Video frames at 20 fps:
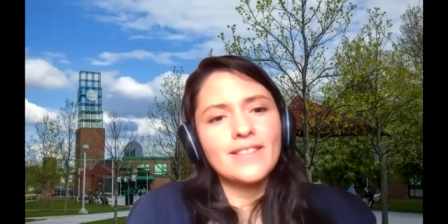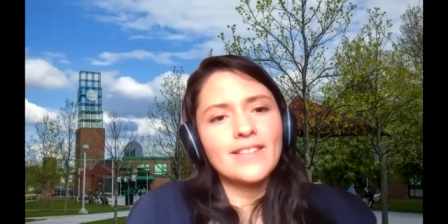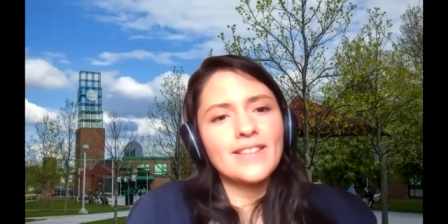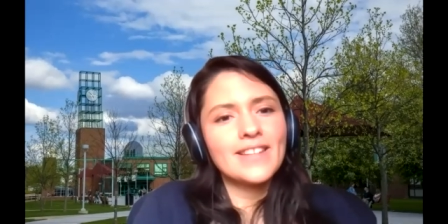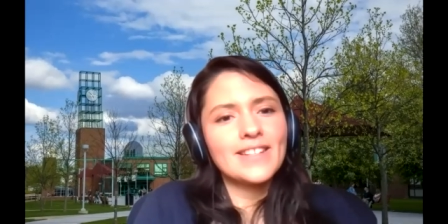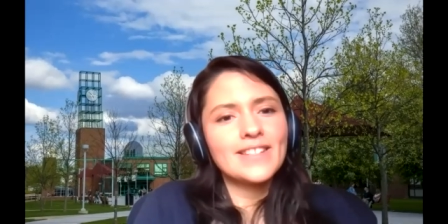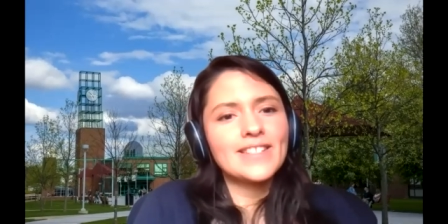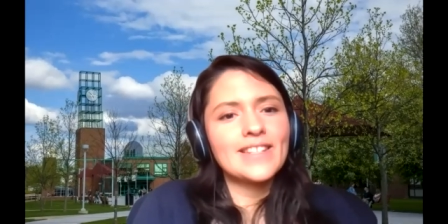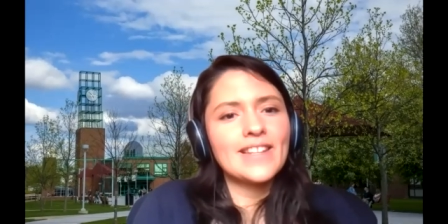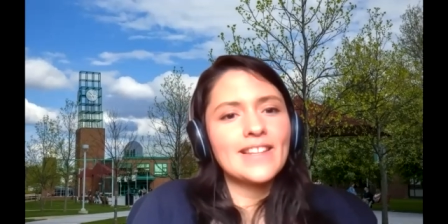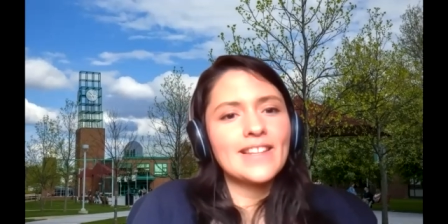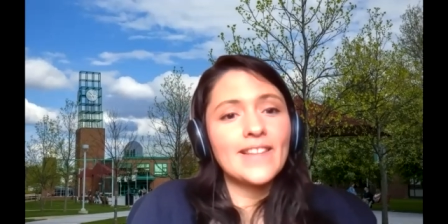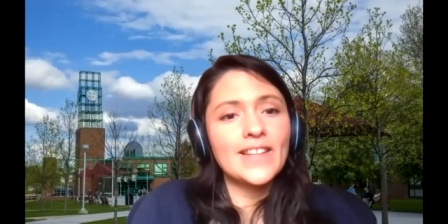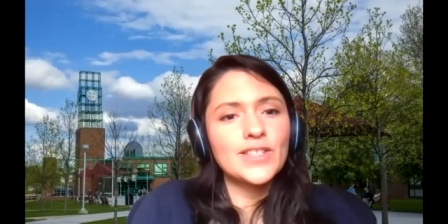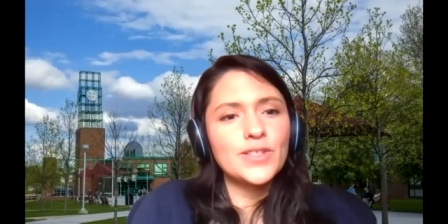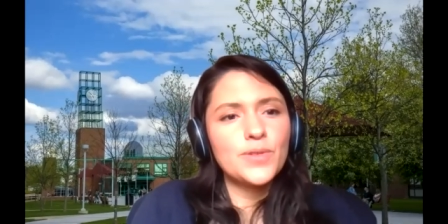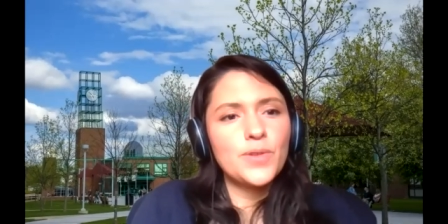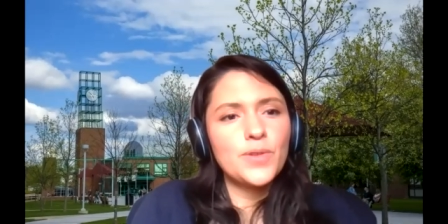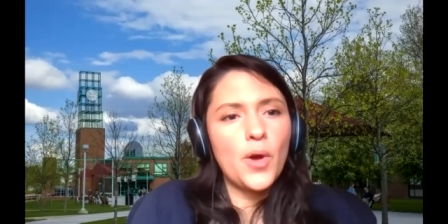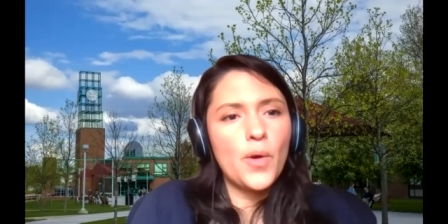and,
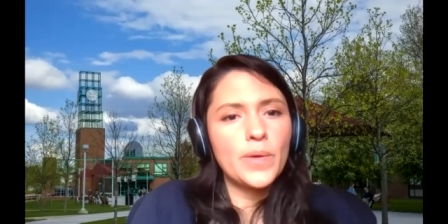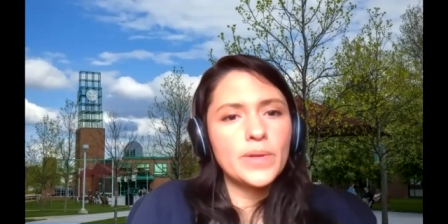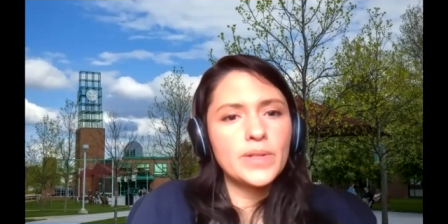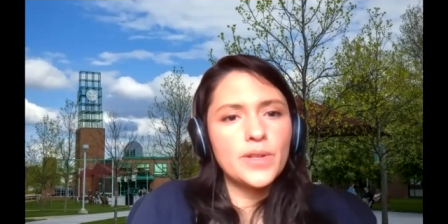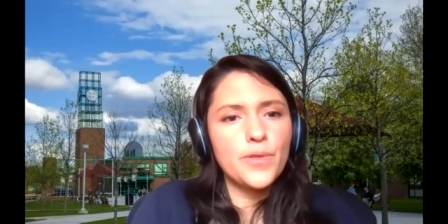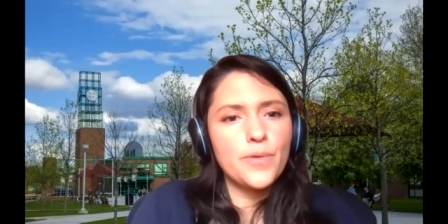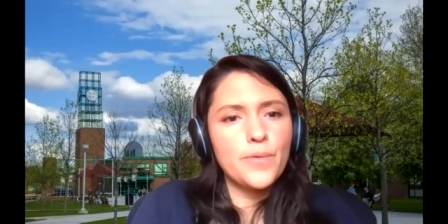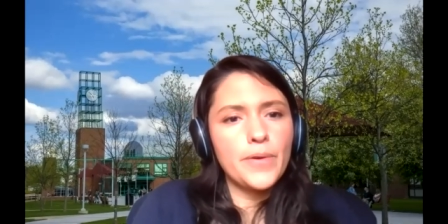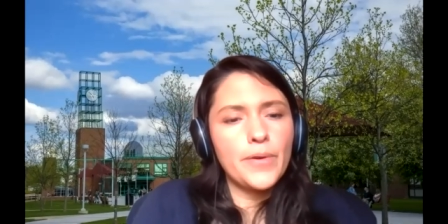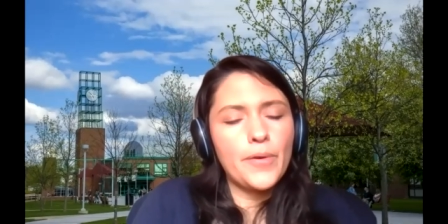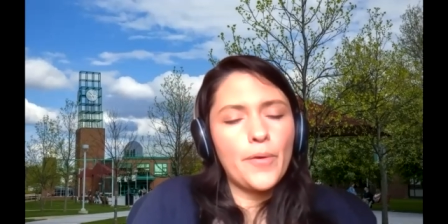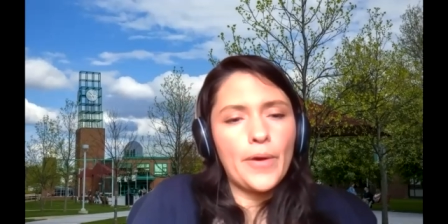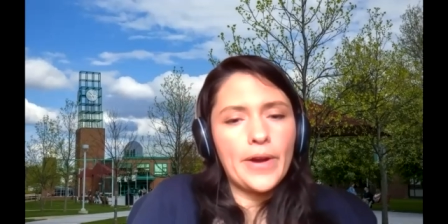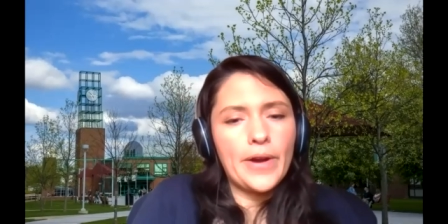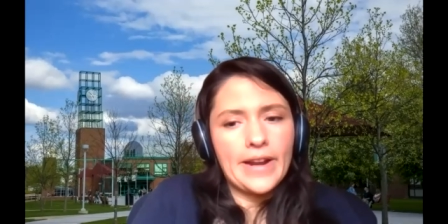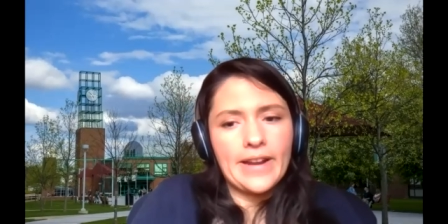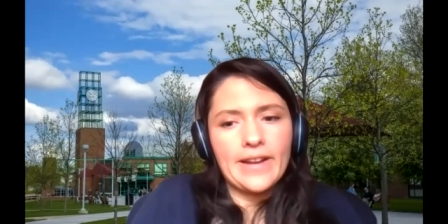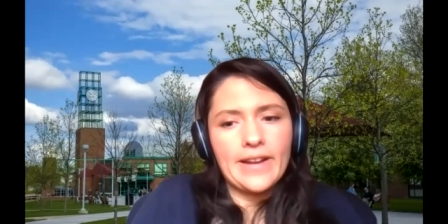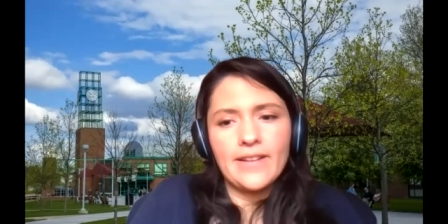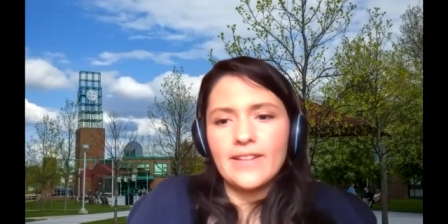unless you go into the
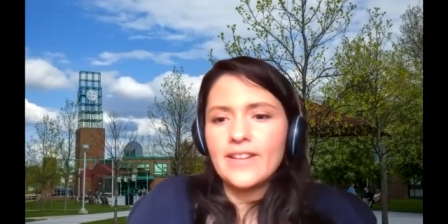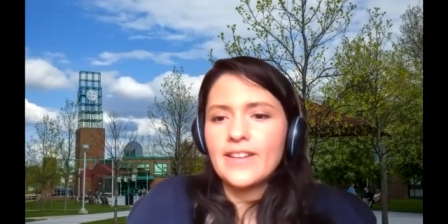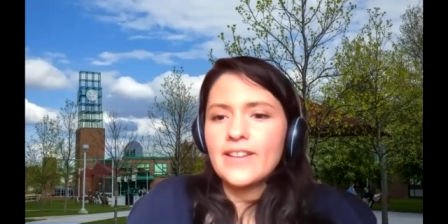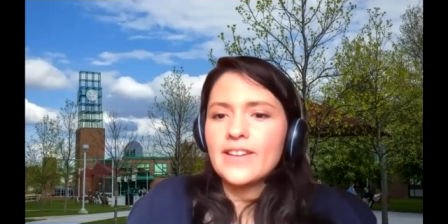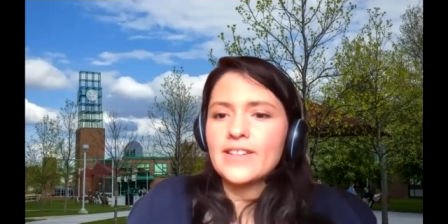recording.